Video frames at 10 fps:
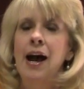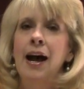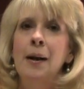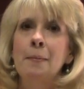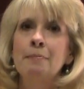
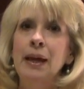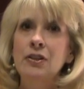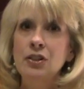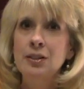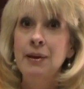Um,
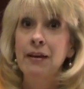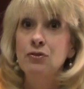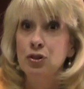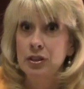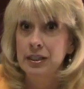patients may have
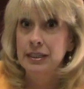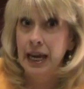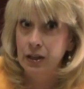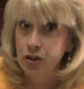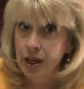
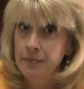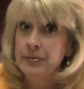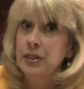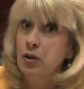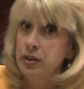ectasia,
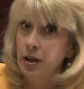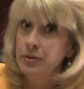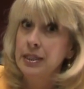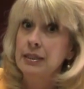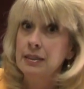
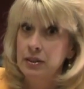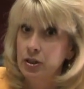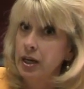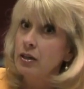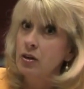scoliosis,
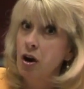congenital